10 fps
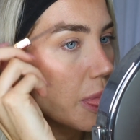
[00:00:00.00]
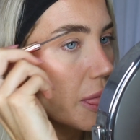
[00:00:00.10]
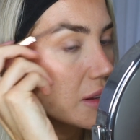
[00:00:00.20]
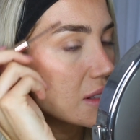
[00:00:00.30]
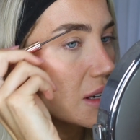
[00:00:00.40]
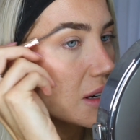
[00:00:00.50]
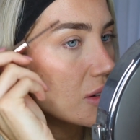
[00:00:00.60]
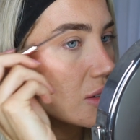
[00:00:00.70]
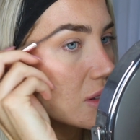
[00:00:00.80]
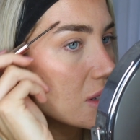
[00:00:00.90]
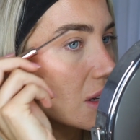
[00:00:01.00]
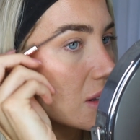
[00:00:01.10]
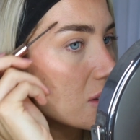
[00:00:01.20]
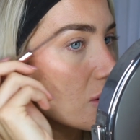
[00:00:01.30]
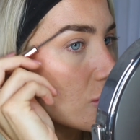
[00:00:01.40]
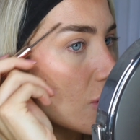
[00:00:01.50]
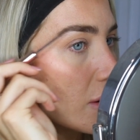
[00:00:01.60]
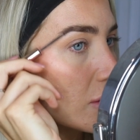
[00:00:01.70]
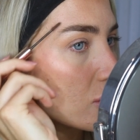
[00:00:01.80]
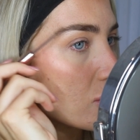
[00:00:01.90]
this can get on your skin, so try
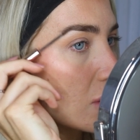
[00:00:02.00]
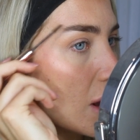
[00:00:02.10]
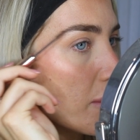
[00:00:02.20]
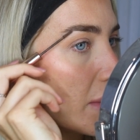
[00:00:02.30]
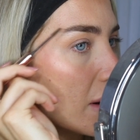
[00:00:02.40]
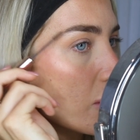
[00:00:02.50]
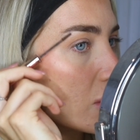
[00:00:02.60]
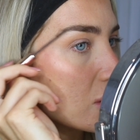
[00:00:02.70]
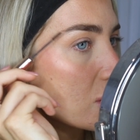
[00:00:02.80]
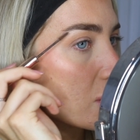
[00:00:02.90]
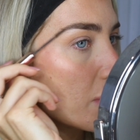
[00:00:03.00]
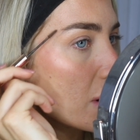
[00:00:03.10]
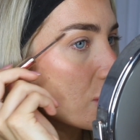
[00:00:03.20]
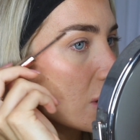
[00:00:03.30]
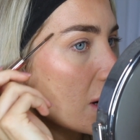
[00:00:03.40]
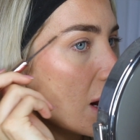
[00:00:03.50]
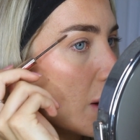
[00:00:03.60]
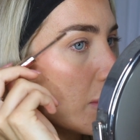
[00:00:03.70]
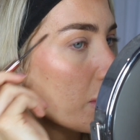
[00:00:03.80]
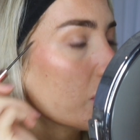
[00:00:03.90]
not to do that, but I always just brush it up.